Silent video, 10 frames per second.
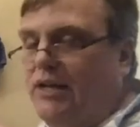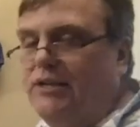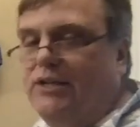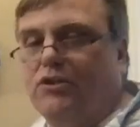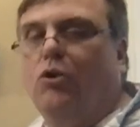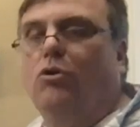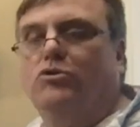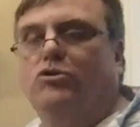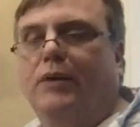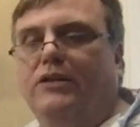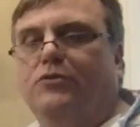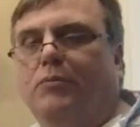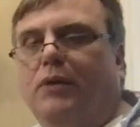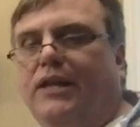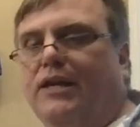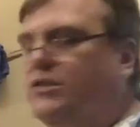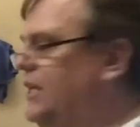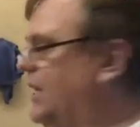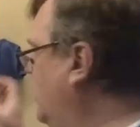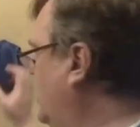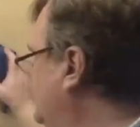to take the whole space for my next state logic.